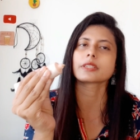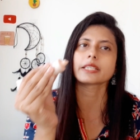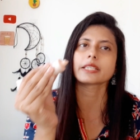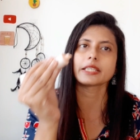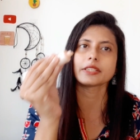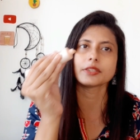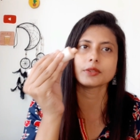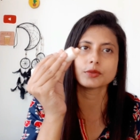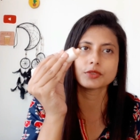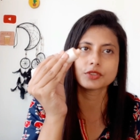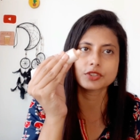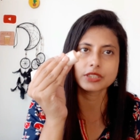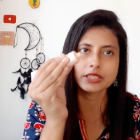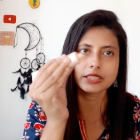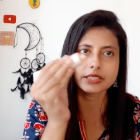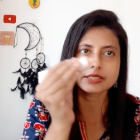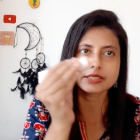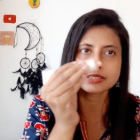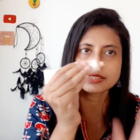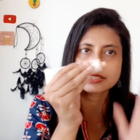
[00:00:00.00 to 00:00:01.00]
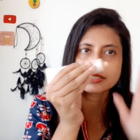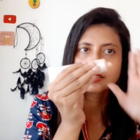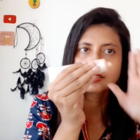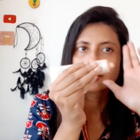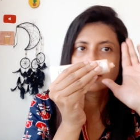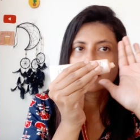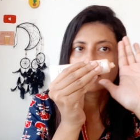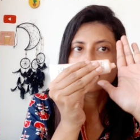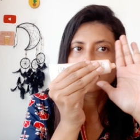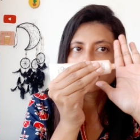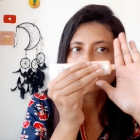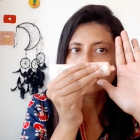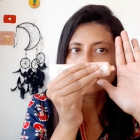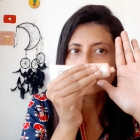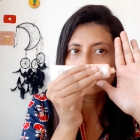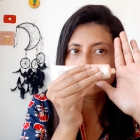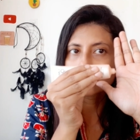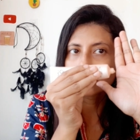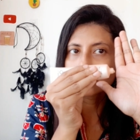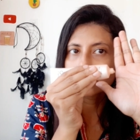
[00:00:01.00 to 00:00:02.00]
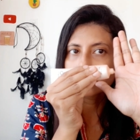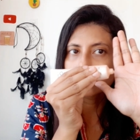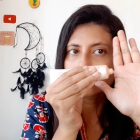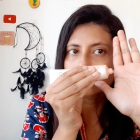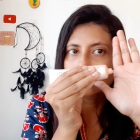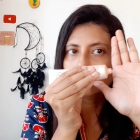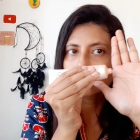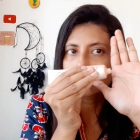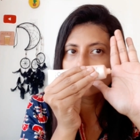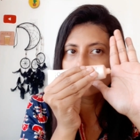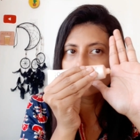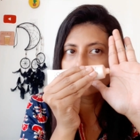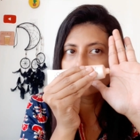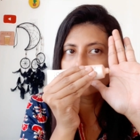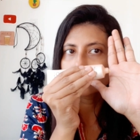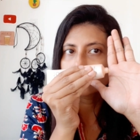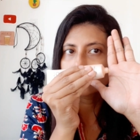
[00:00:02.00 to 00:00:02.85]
Can you just see the texture of